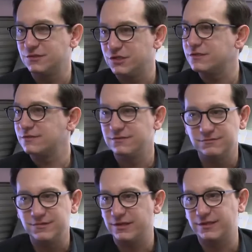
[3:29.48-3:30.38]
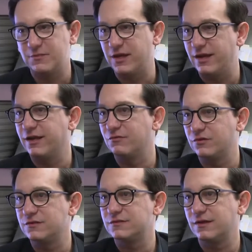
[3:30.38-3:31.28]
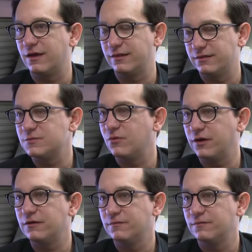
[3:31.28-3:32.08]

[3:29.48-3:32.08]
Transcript: just at the beginning of this uh, at this point.